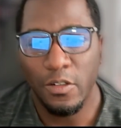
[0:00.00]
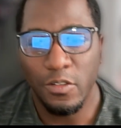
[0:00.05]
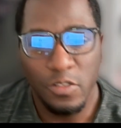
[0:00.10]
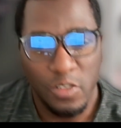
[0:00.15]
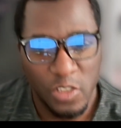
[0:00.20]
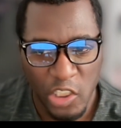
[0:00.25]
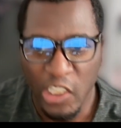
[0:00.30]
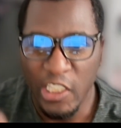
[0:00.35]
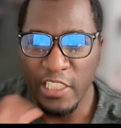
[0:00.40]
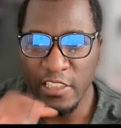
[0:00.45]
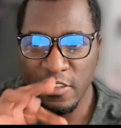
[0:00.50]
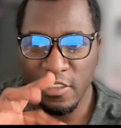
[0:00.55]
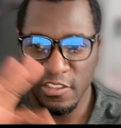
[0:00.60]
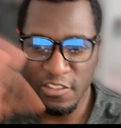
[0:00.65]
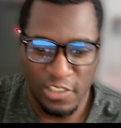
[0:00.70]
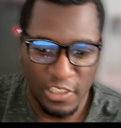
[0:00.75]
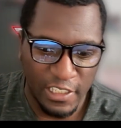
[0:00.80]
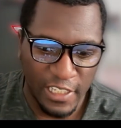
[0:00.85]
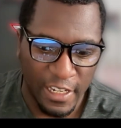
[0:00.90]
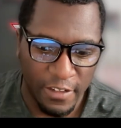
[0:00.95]
So she
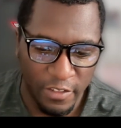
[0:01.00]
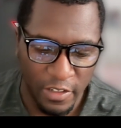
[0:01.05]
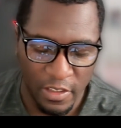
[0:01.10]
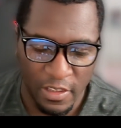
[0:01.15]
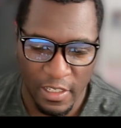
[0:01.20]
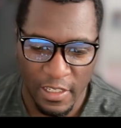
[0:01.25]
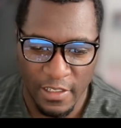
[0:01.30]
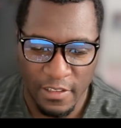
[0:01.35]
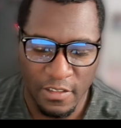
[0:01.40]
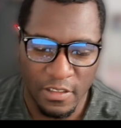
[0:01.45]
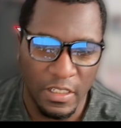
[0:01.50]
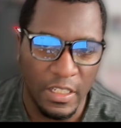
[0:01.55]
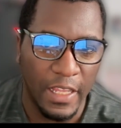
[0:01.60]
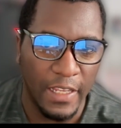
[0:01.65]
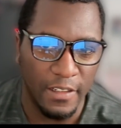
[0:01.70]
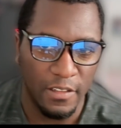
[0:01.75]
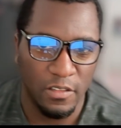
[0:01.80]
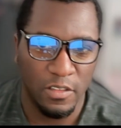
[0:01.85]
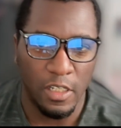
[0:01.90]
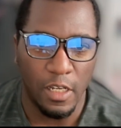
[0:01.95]
gets to see
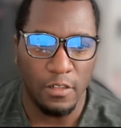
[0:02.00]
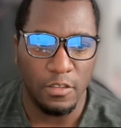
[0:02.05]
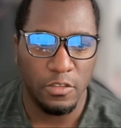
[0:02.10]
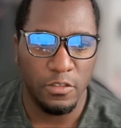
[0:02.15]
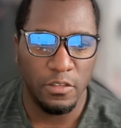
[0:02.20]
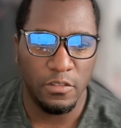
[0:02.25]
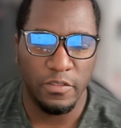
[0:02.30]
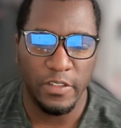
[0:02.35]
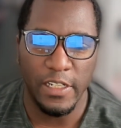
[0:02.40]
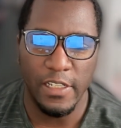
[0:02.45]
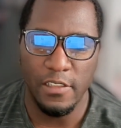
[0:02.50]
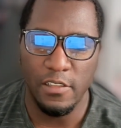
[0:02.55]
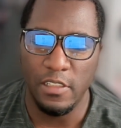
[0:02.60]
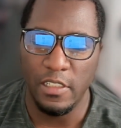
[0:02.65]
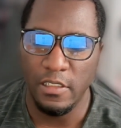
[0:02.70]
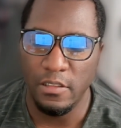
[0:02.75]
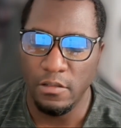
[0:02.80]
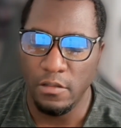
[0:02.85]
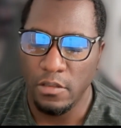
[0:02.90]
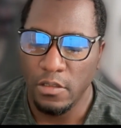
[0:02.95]
everything, like talk to her
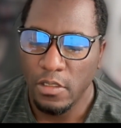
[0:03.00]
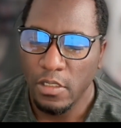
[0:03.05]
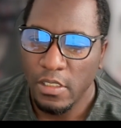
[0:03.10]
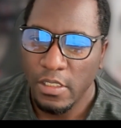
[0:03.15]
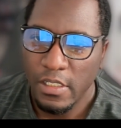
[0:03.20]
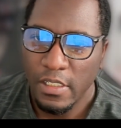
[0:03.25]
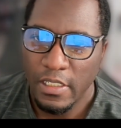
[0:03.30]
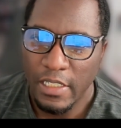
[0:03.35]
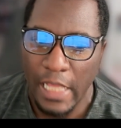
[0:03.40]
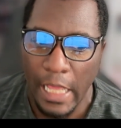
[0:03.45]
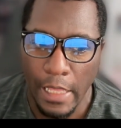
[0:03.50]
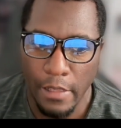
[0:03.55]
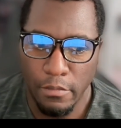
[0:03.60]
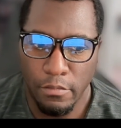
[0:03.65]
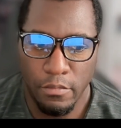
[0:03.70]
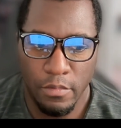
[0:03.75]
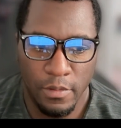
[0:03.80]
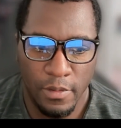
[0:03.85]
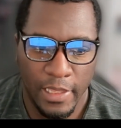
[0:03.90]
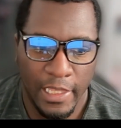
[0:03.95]
friends, and
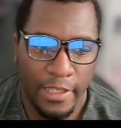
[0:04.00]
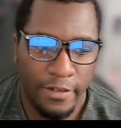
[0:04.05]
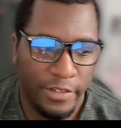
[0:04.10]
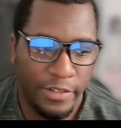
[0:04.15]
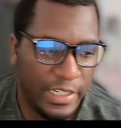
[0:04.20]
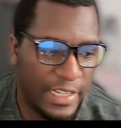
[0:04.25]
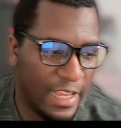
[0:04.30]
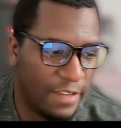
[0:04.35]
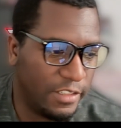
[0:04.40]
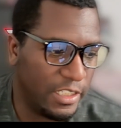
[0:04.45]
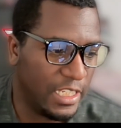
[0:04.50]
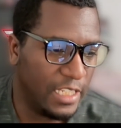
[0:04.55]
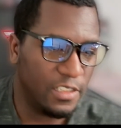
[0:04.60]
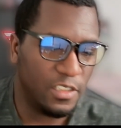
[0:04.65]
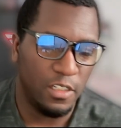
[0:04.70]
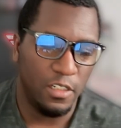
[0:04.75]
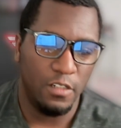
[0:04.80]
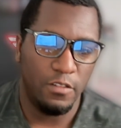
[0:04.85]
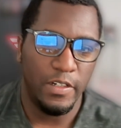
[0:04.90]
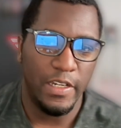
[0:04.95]
it literally
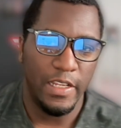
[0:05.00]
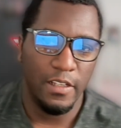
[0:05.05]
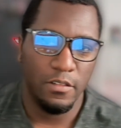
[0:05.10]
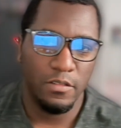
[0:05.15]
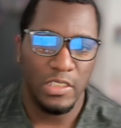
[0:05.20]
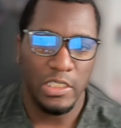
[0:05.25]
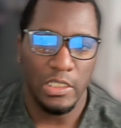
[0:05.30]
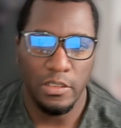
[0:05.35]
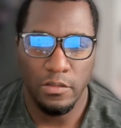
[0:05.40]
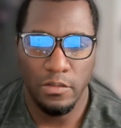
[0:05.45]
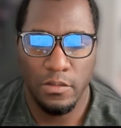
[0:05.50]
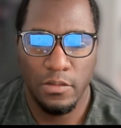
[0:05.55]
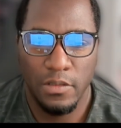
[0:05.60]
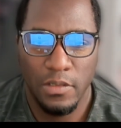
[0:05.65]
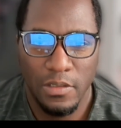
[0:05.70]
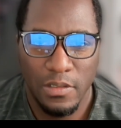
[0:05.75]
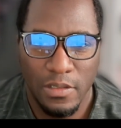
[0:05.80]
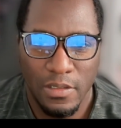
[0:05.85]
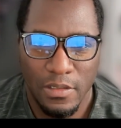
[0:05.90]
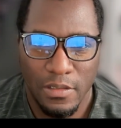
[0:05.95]
navigates her around.
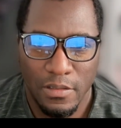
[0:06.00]
So